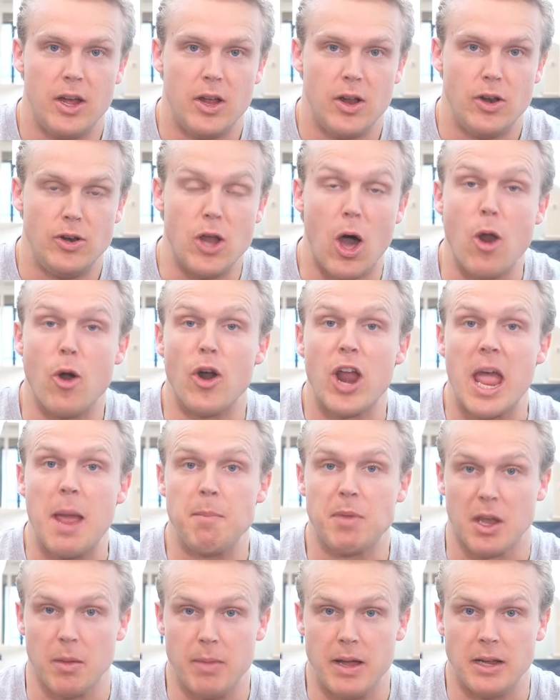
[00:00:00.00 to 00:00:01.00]
Notre Dame
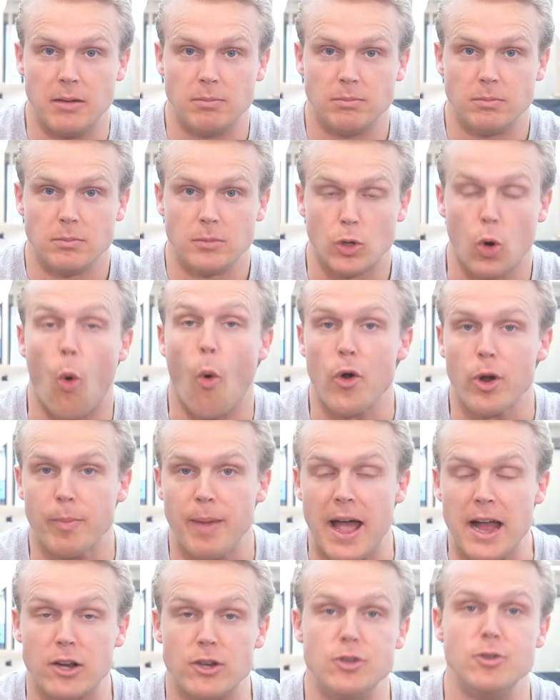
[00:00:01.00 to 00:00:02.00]
commit,
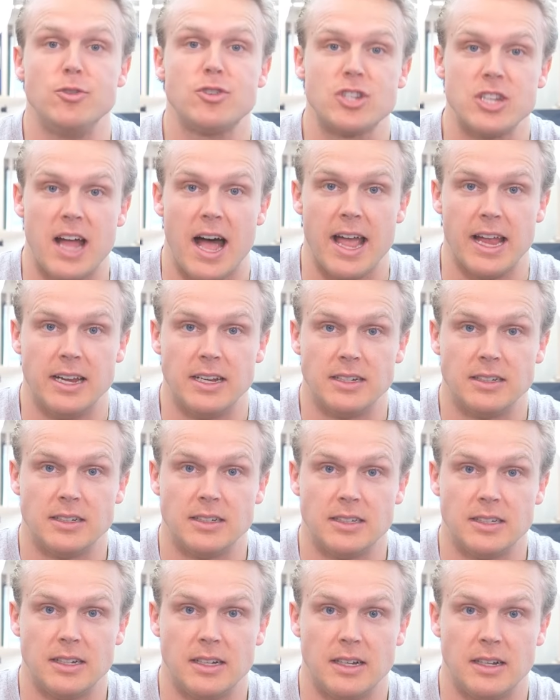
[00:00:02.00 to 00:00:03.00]
quarterback Deuce Knight
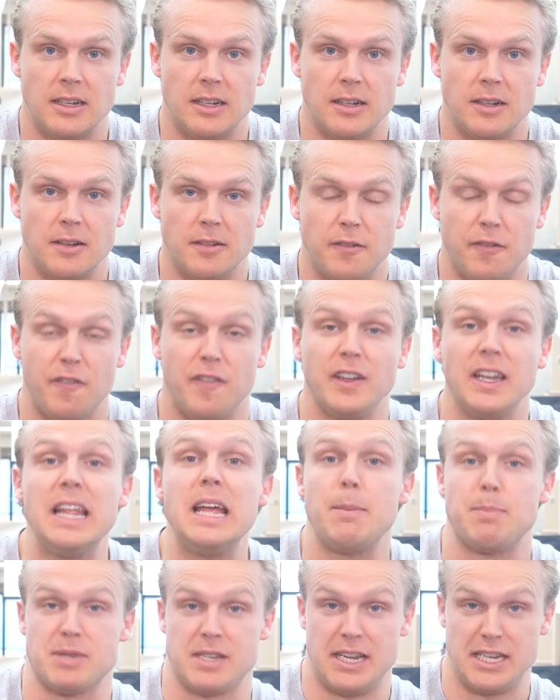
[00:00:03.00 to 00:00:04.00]

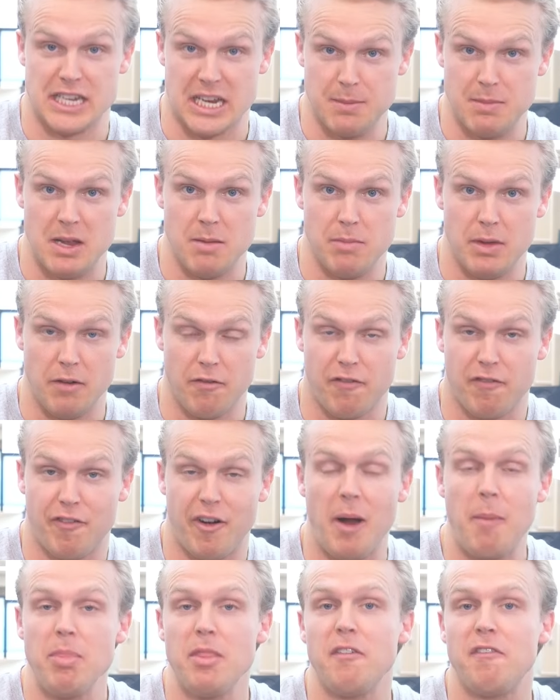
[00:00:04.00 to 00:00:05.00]
flips his commitment
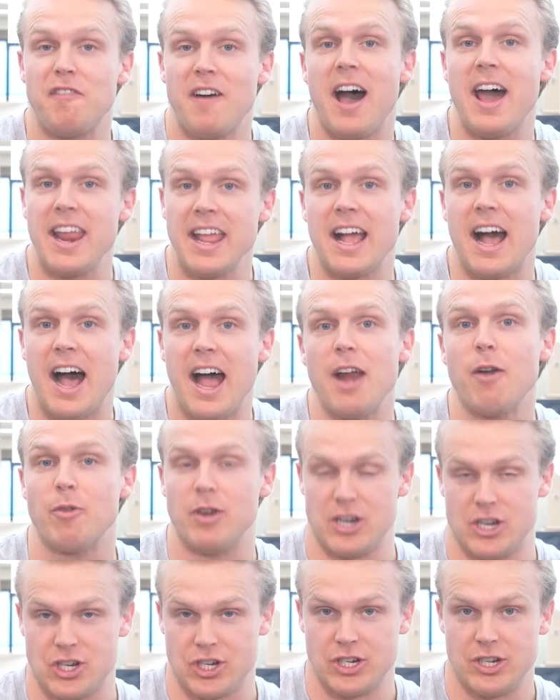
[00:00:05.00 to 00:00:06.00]
from the Fighting
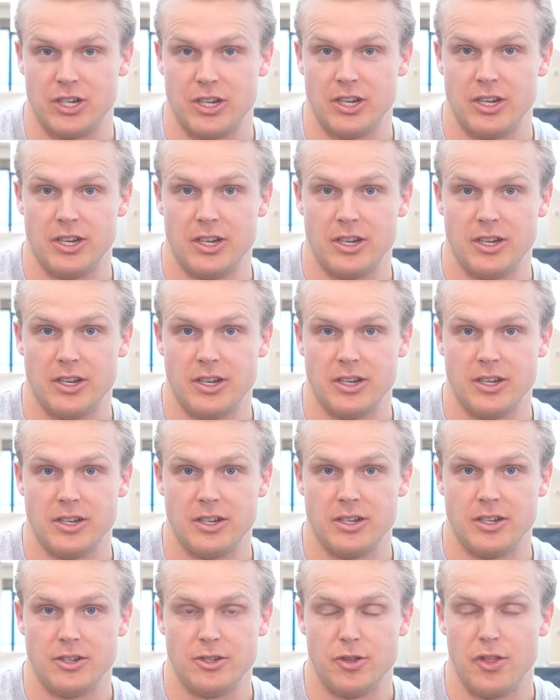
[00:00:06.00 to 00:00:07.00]
Irish
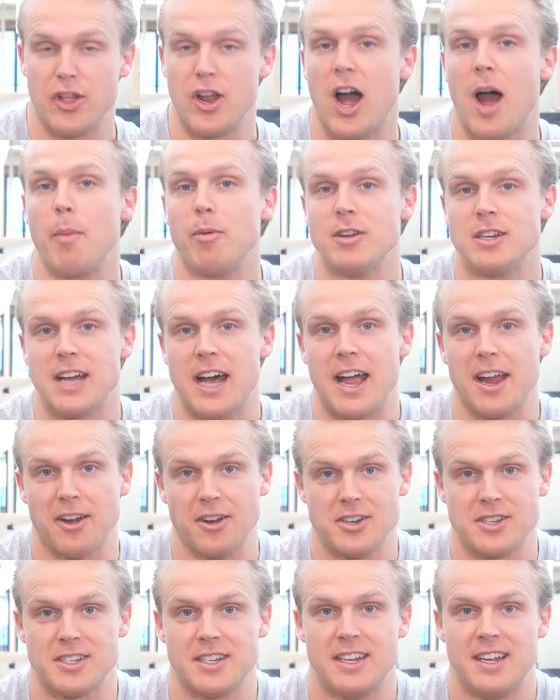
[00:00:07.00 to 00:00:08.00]
to the Auburn Tigers.
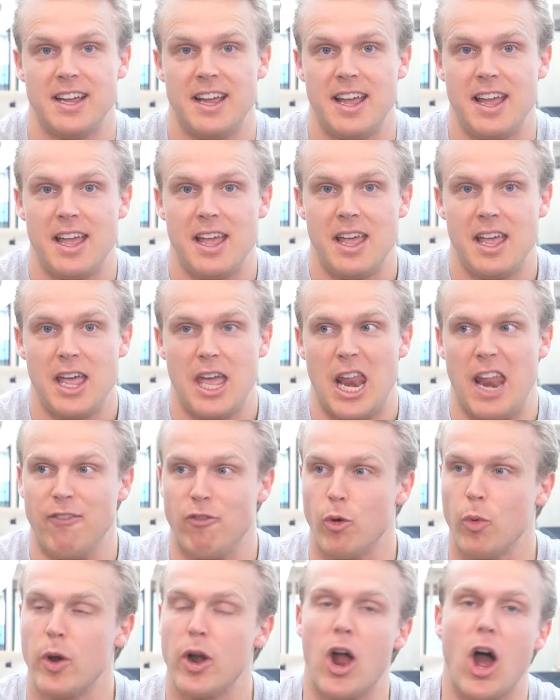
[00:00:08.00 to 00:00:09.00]
And if
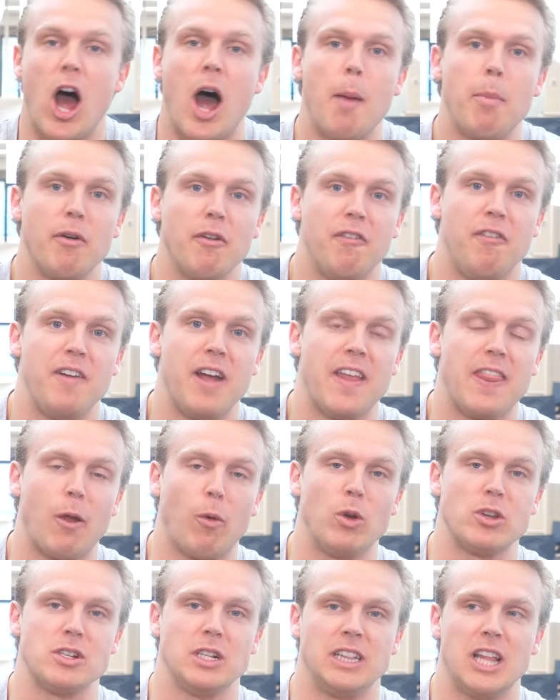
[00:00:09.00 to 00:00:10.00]
you were an Auburn fan, there
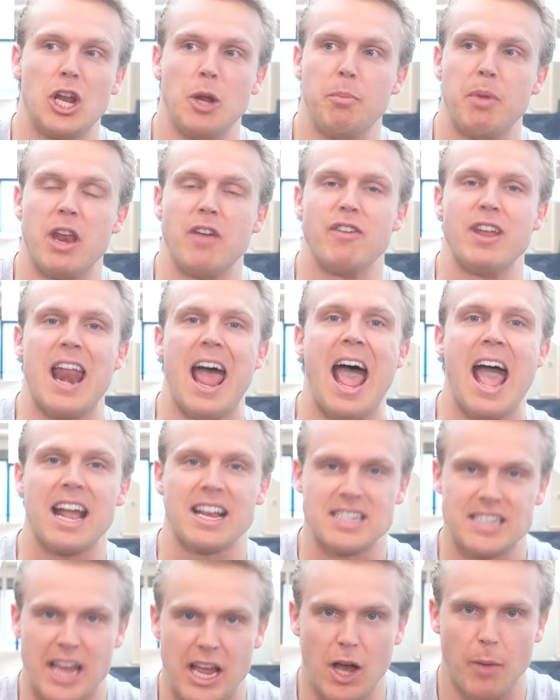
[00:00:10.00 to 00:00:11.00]
was a little bit of an
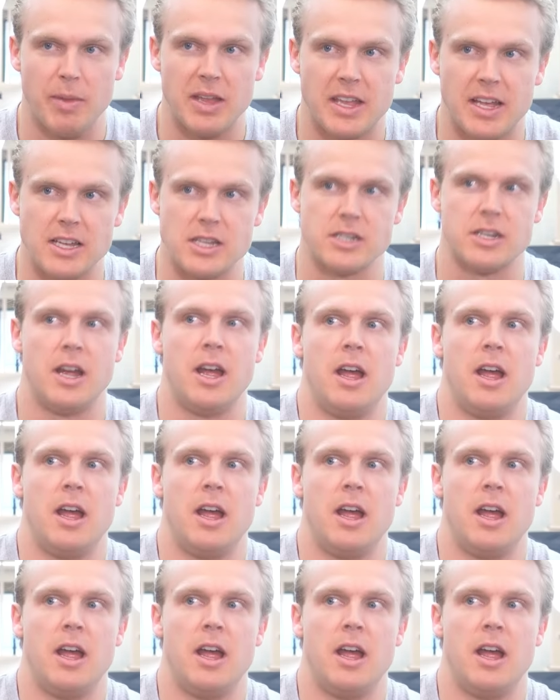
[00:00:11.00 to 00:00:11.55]
exhale, because